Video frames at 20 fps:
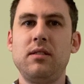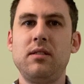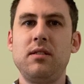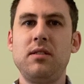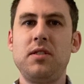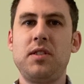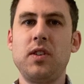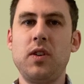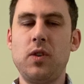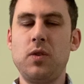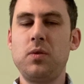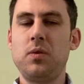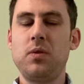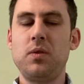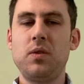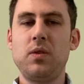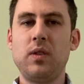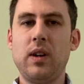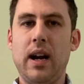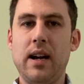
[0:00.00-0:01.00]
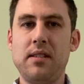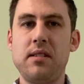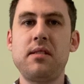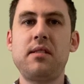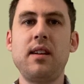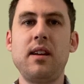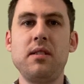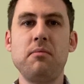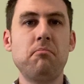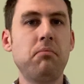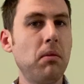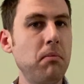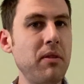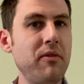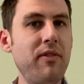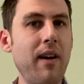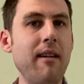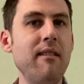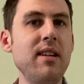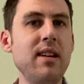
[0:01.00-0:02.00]
So, as I say, it's probably
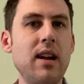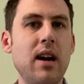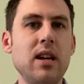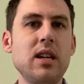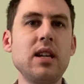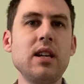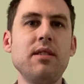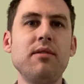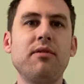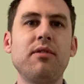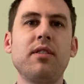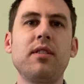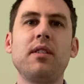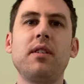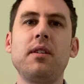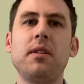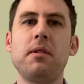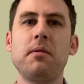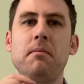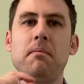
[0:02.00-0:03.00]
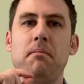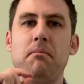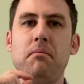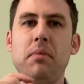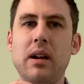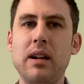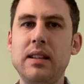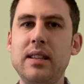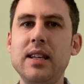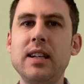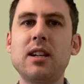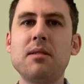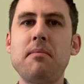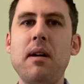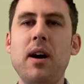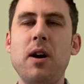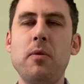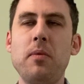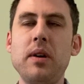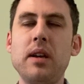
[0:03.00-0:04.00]
very naive, but I think
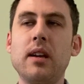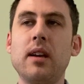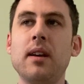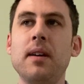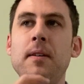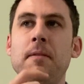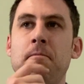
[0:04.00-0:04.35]
about a week.